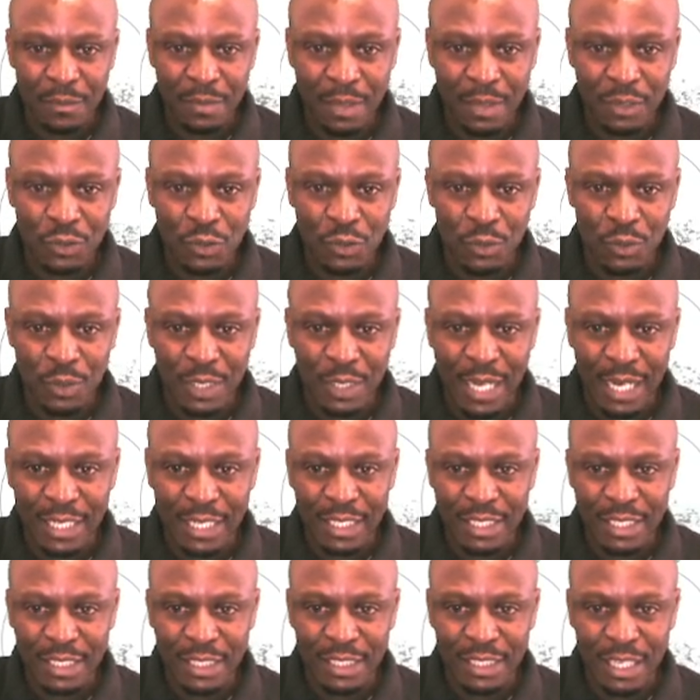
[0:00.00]
so that
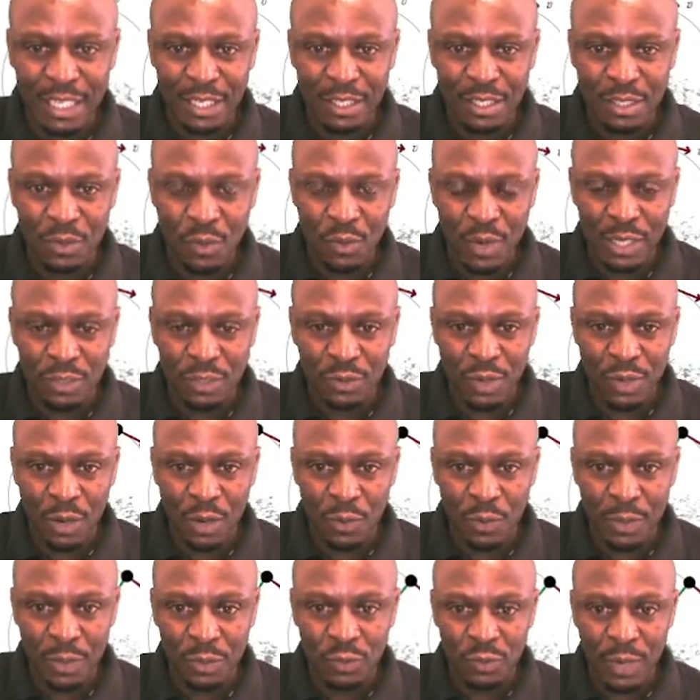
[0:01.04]
is just what you are
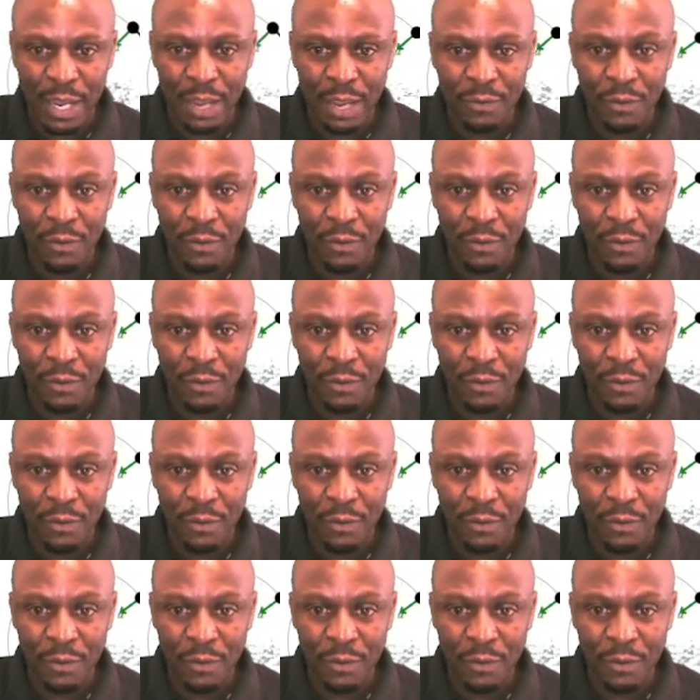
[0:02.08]
going to have.